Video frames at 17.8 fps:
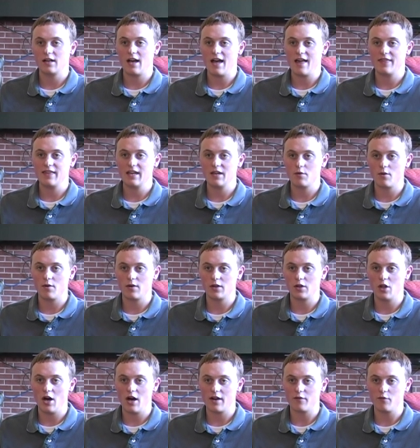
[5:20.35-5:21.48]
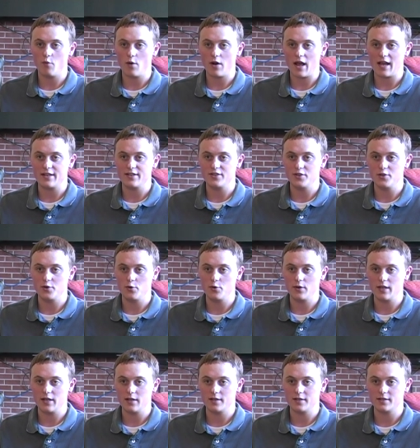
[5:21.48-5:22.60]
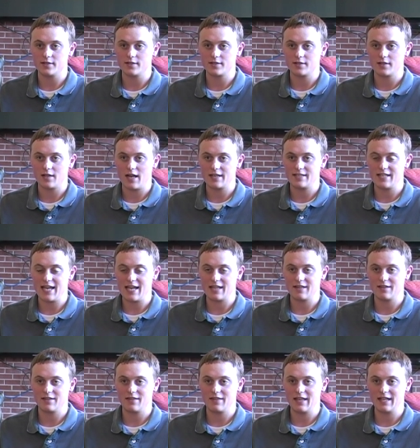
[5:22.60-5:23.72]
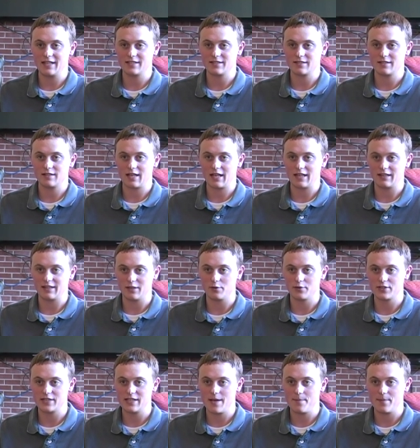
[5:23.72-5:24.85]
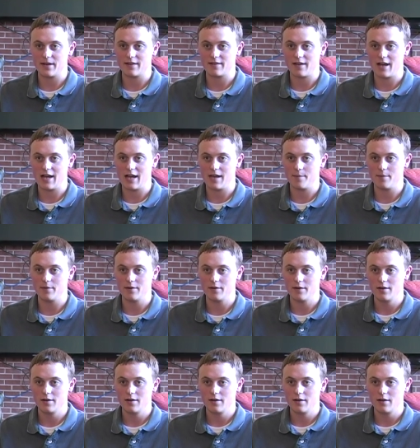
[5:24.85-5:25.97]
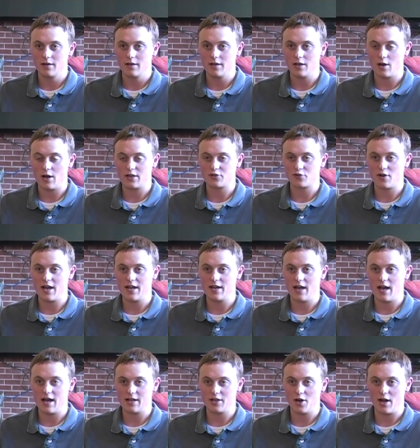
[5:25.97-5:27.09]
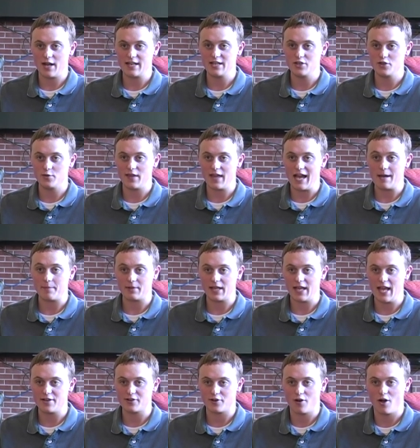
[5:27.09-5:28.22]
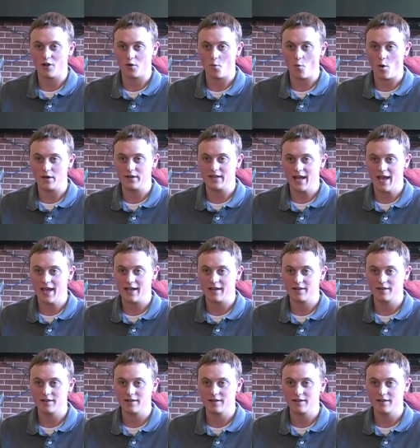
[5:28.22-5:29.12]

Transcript: I think a lot of what I do is I take things like a little step at a time. I try not, I didn't do the application all in one day.